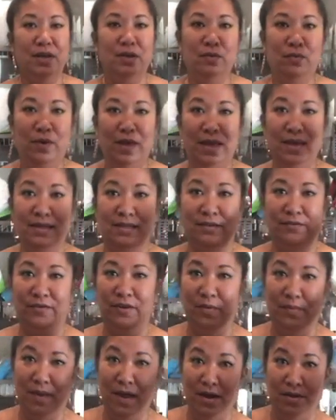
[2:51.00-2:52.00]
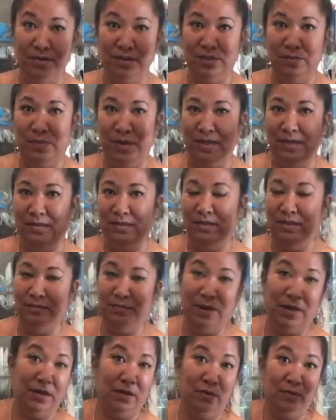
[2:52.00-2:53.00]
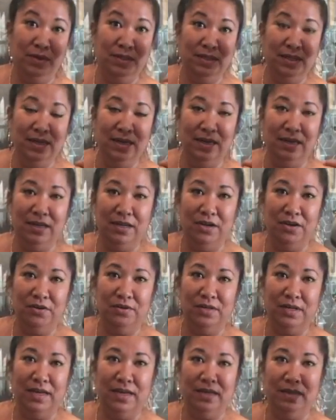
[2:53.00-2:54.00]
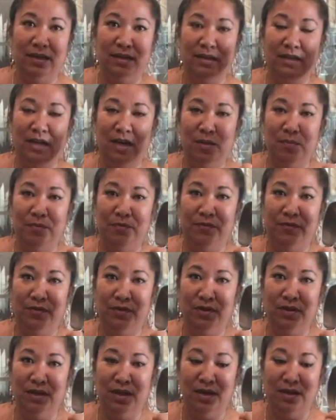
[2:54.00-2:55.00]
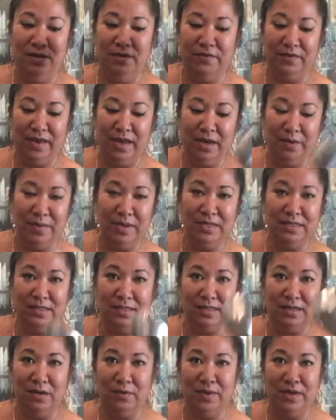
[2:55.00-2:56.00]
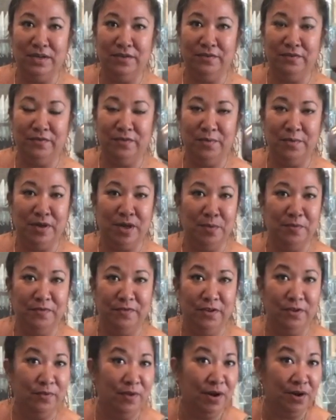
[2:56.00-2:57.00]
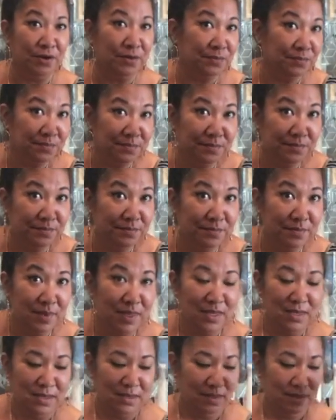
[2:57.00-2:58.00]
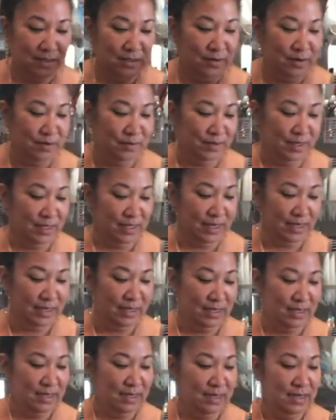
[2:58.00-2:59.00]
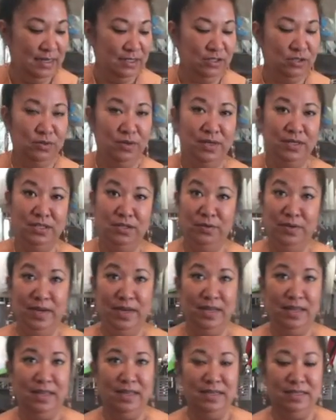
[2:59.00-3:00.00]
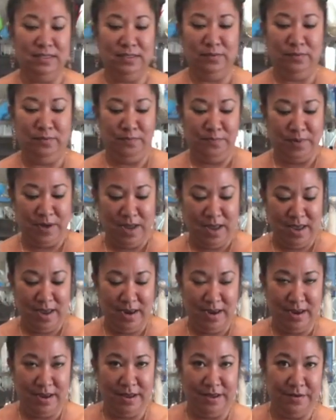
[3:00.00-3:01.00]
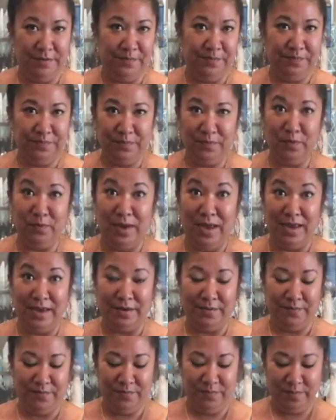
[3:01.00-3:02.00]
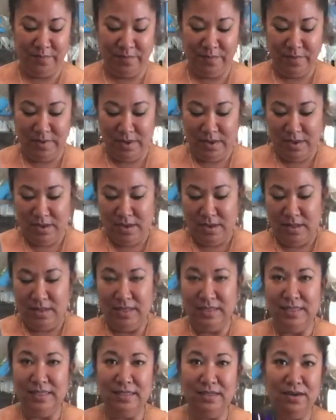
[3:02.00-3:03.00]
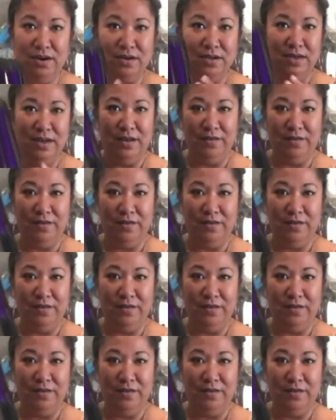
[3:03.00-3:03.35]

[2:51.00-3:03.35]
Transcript: can weigh different amounts depending on what's in it. You know, like a cup full of cannabis is going to weigh different from a cup full of water. So I really enjoy doing this by weighing. This is an Ardent